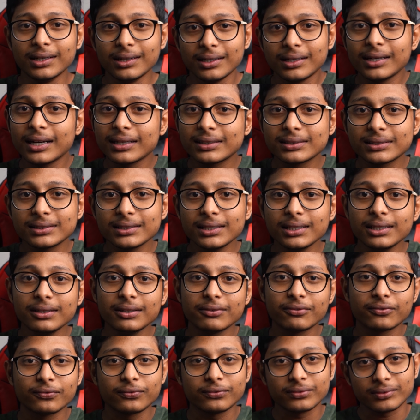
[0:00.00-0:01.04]
let's see
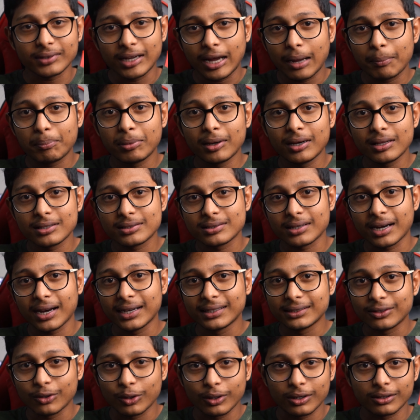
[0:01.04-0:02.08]
if Apple is
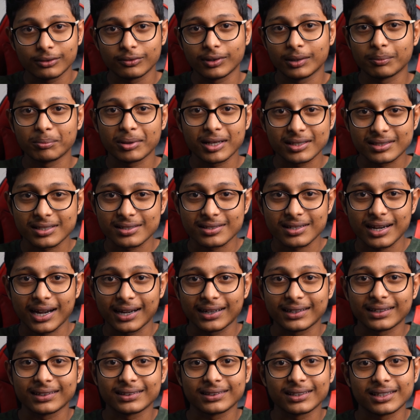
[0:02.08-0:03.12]
right or OnePlus is
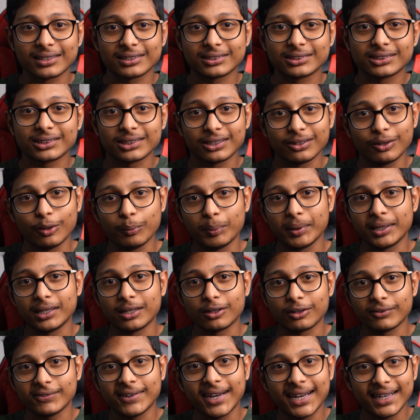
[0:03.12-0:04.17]
right in this
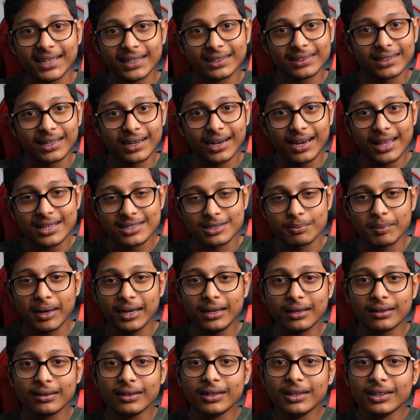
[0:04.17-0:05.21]
opinion of hiding their lens
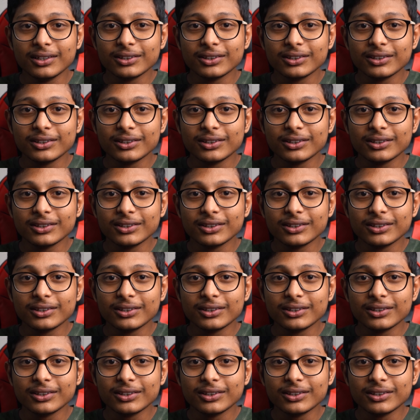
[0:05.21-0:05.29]
better.